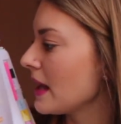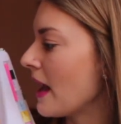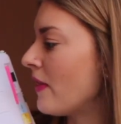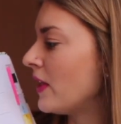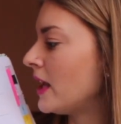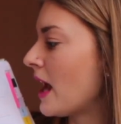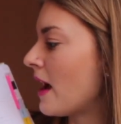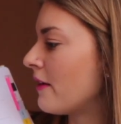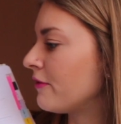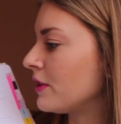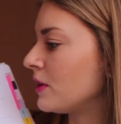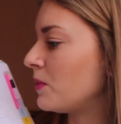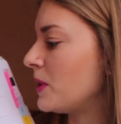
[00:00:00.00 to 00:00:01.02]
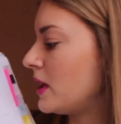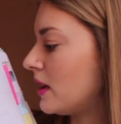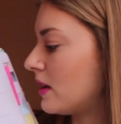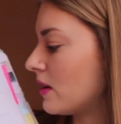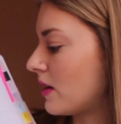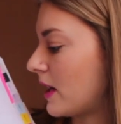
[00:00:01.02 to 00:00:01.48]
And then every
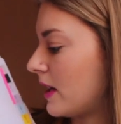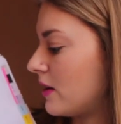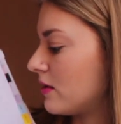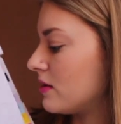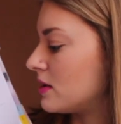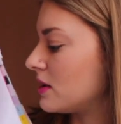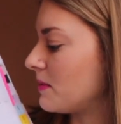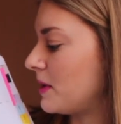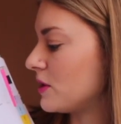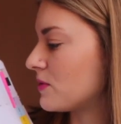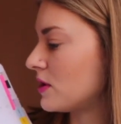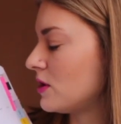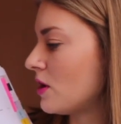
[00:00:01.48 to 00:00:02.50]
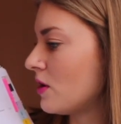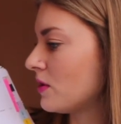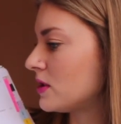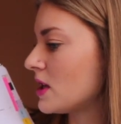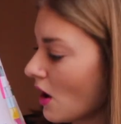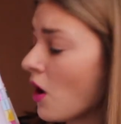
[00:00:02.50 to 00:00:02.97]
week, okay, here, this is the page with
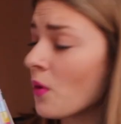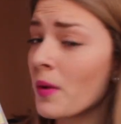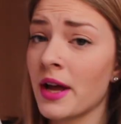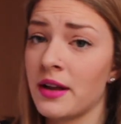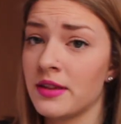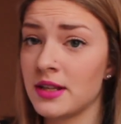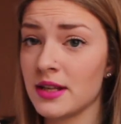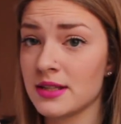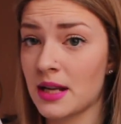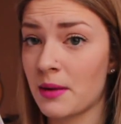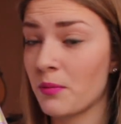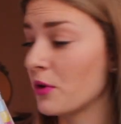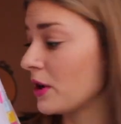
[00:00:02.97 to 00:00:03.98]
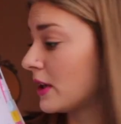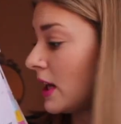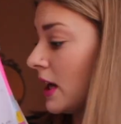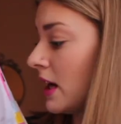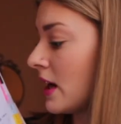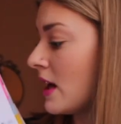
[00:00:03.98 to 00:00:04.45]
notes. I'll write in the days that I'm
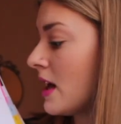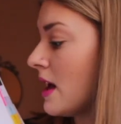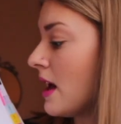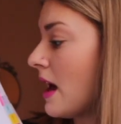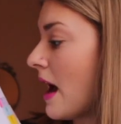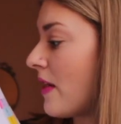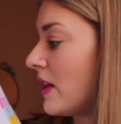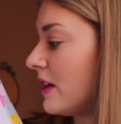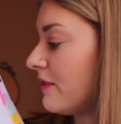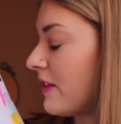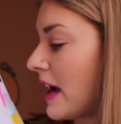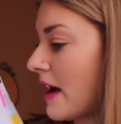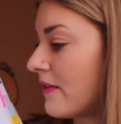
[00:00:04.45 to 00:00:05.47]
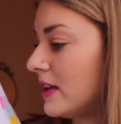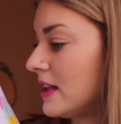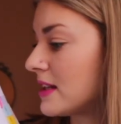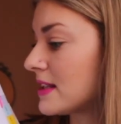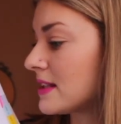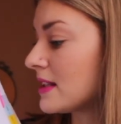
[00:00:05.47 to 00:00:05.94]
working, and then if I have
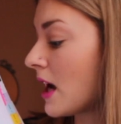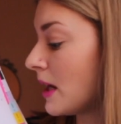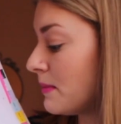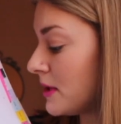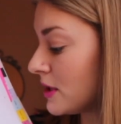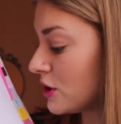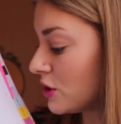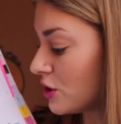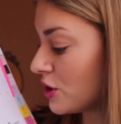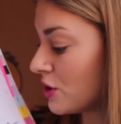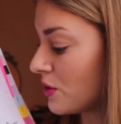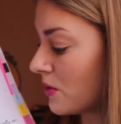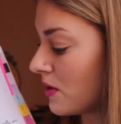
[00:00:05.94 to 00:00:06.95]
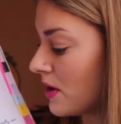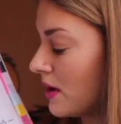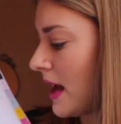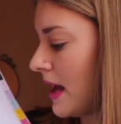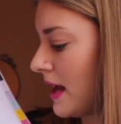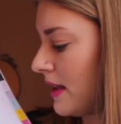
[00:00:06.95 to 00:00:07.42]
any assignments due,
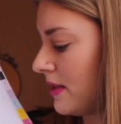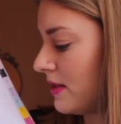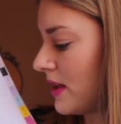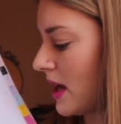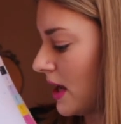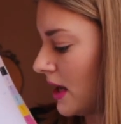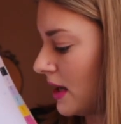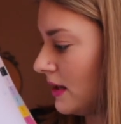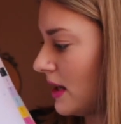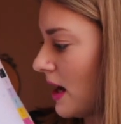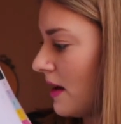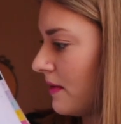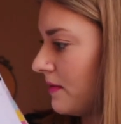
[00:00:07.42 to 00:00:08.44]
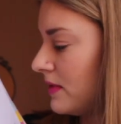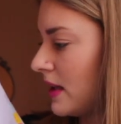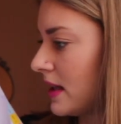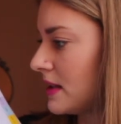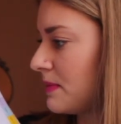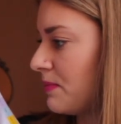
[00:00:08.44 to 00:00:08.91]
and then, yeah,
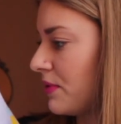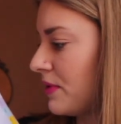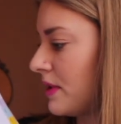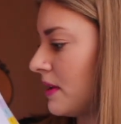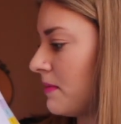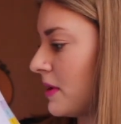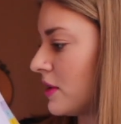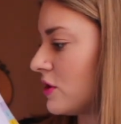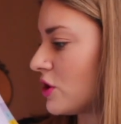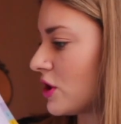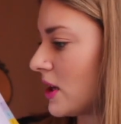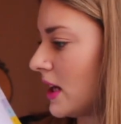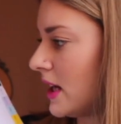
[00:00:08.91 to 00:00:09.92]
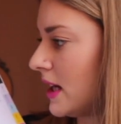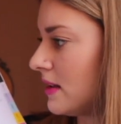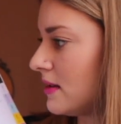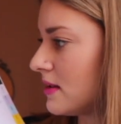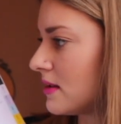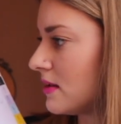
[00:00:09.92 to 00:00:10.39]
that's pretty much
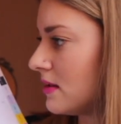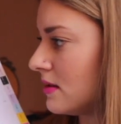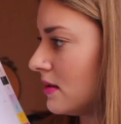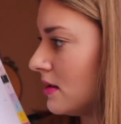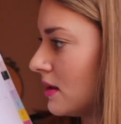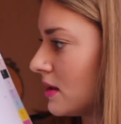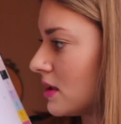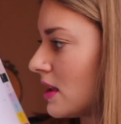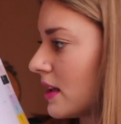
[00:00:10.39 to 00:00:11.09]
it. So,